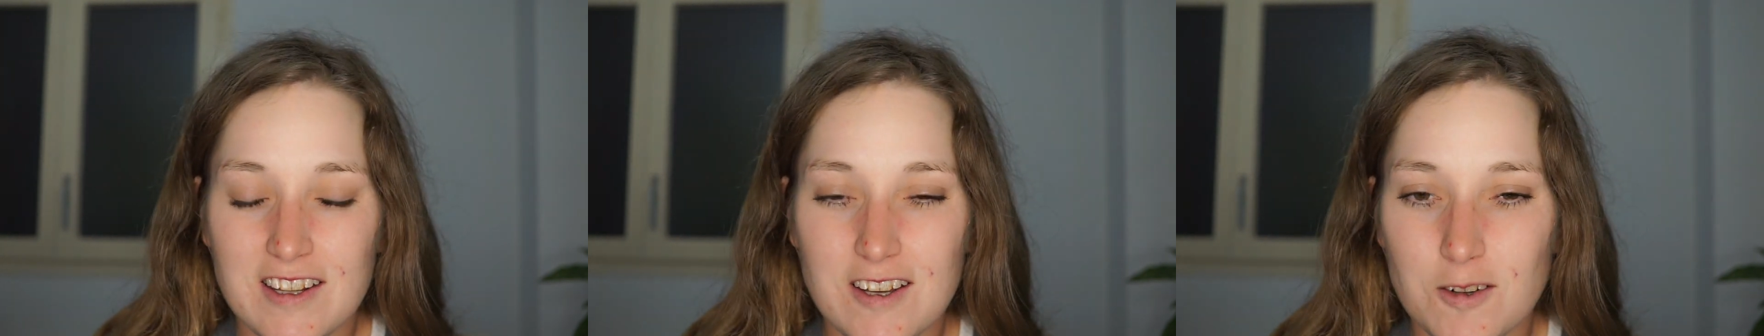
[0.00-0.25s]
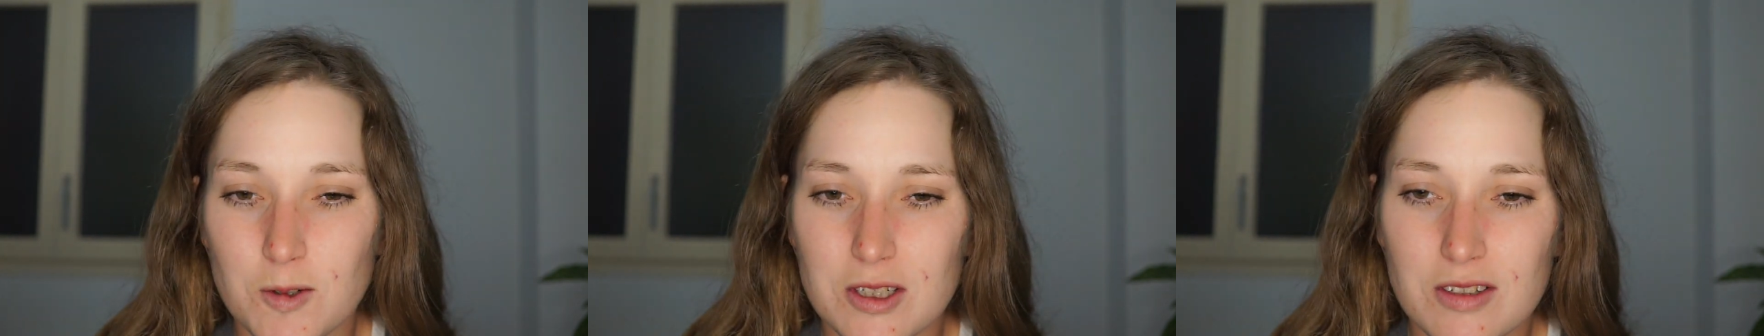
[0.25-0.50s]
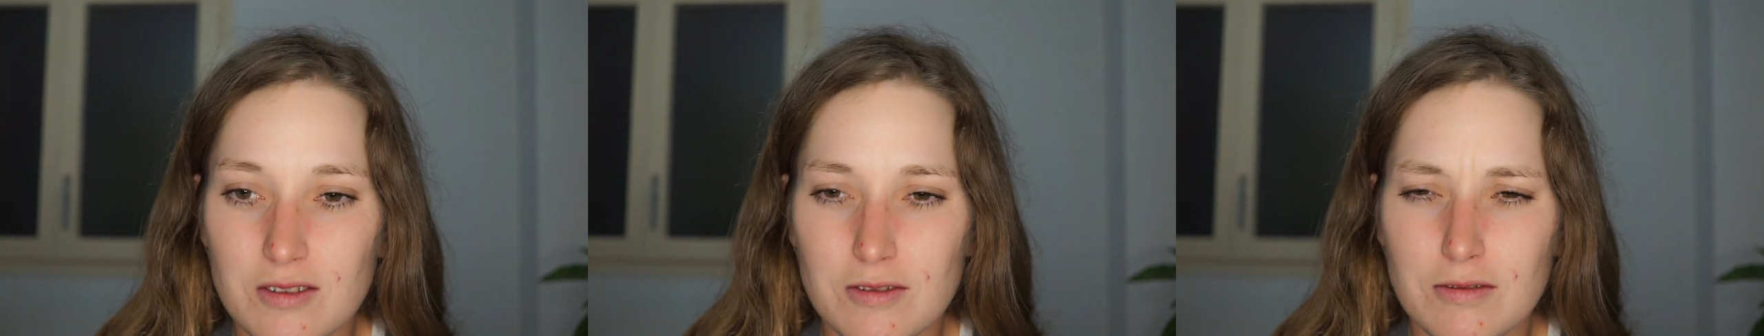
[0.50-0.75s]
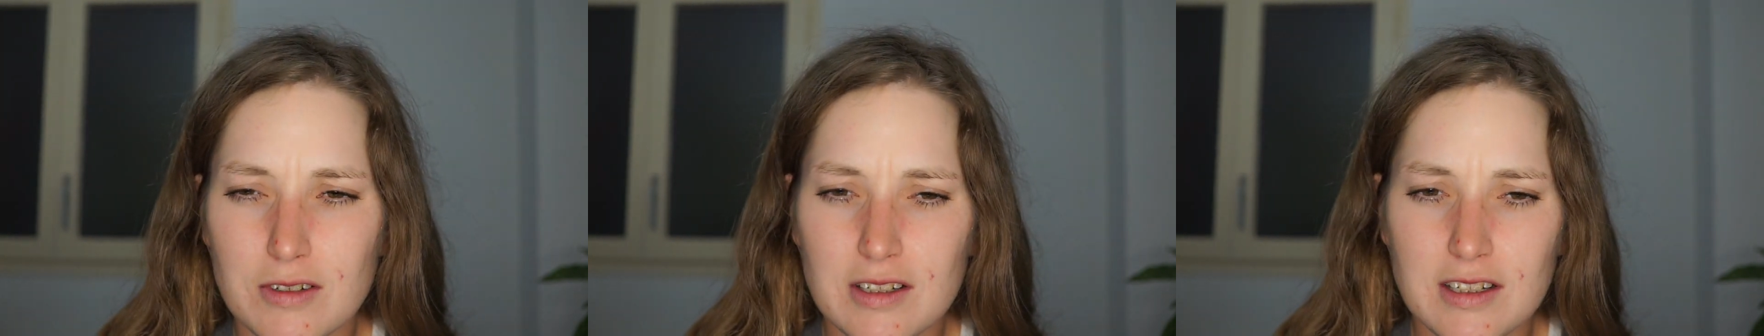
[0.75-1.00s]
there wasn't
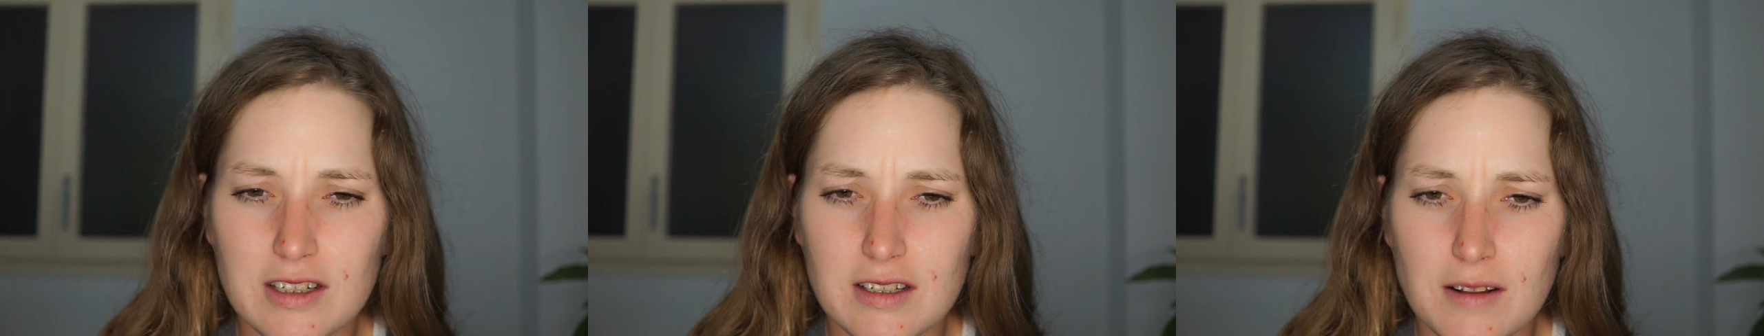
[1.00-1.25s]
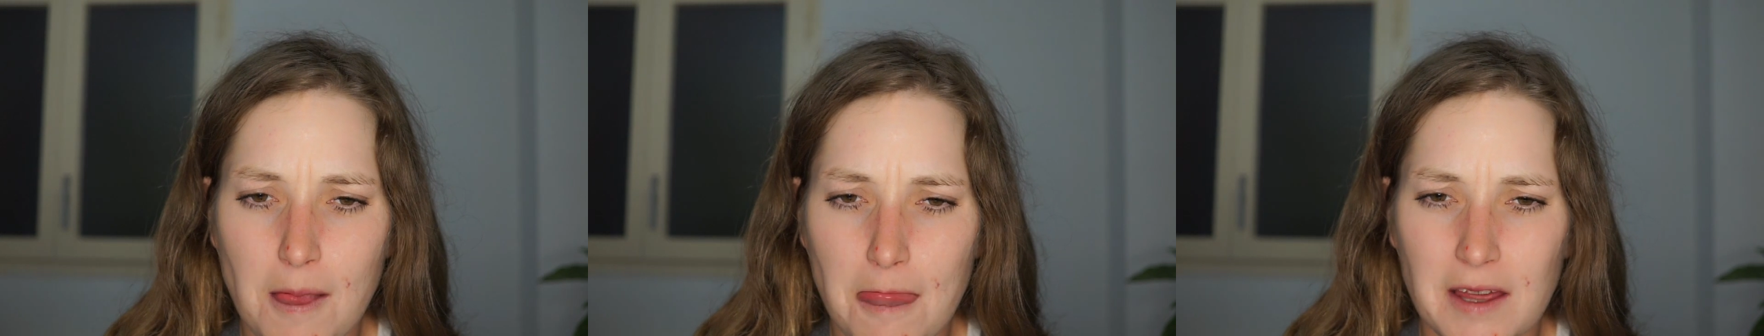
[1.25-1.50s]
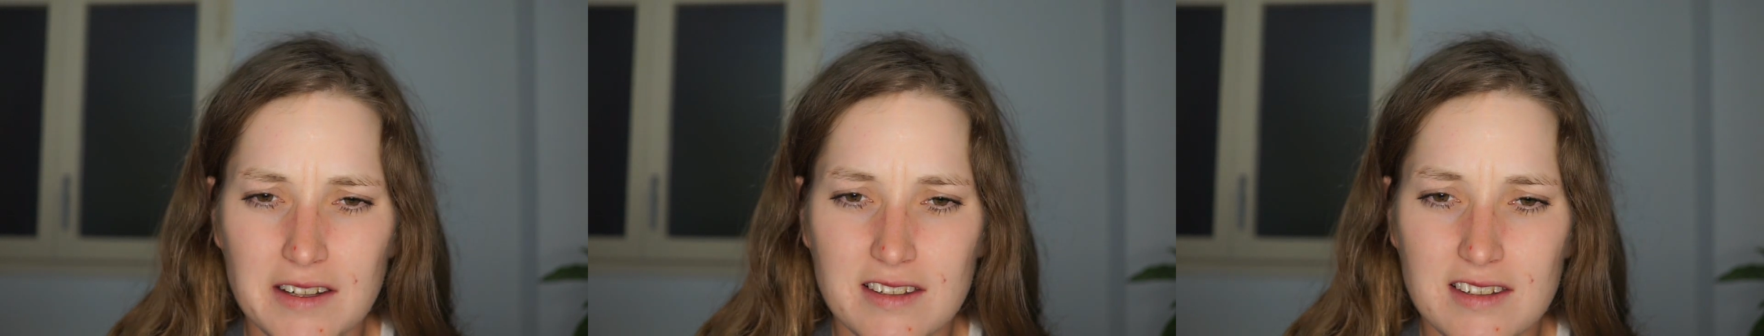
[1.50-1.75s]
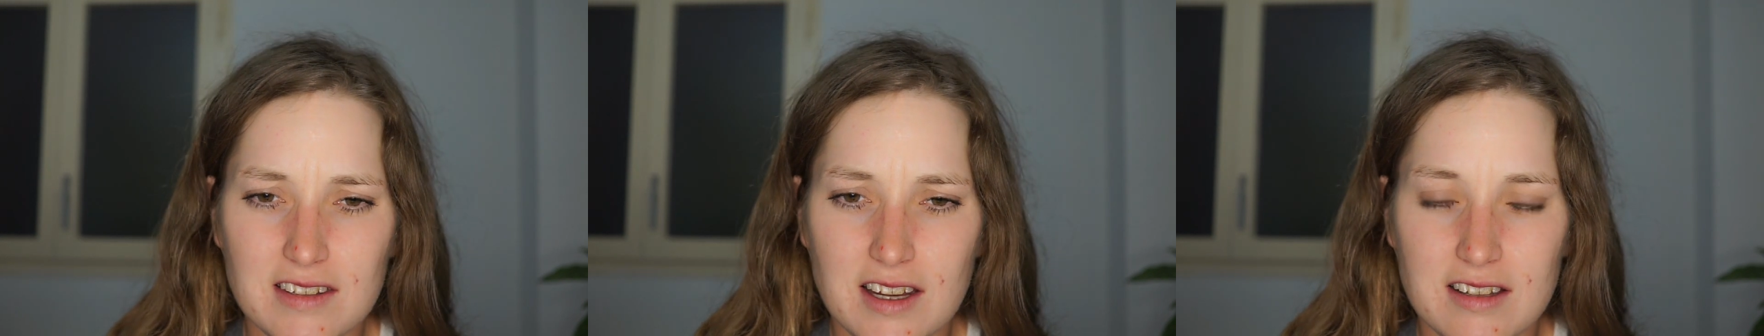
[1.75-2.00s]
really,
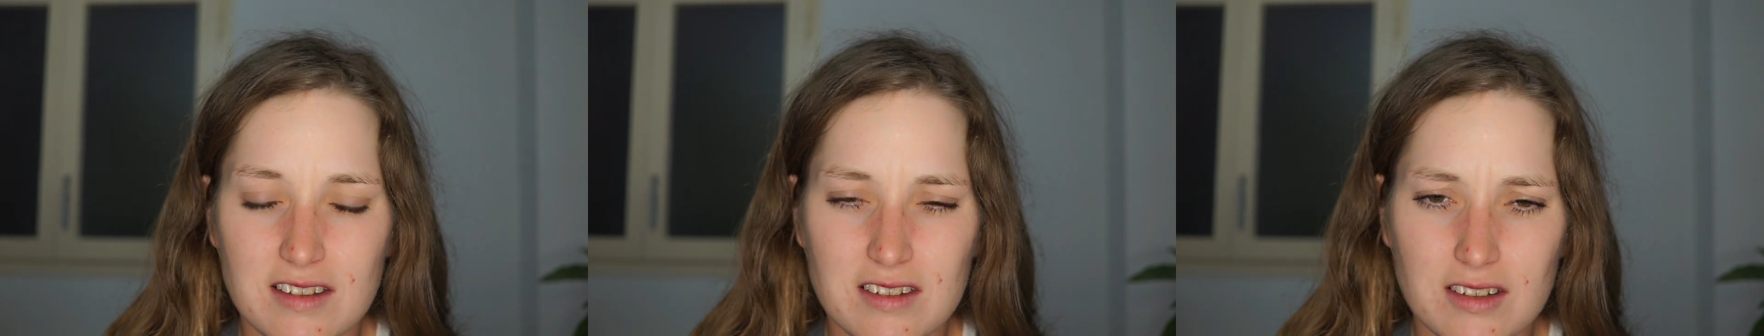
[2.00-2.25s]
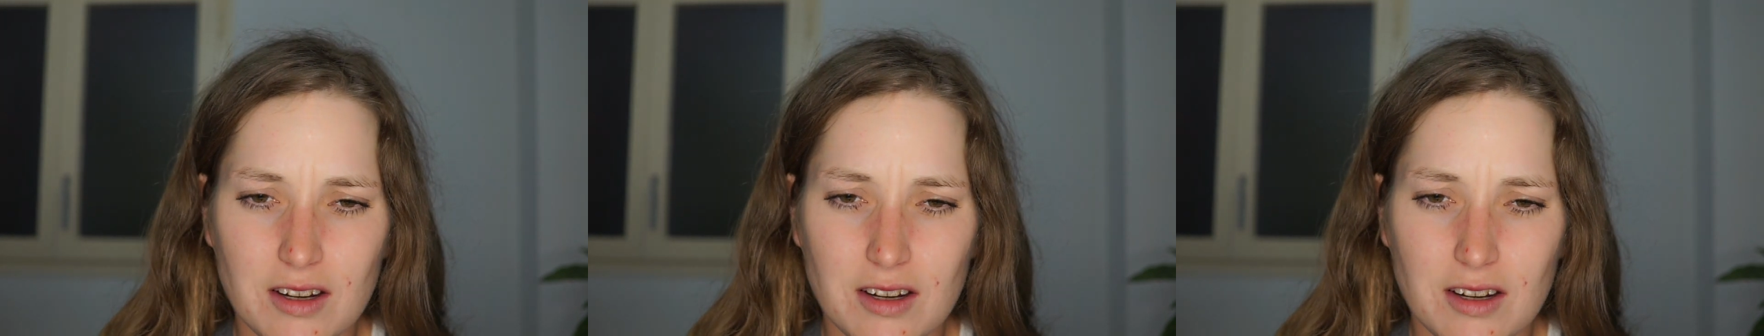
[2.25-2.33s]
it's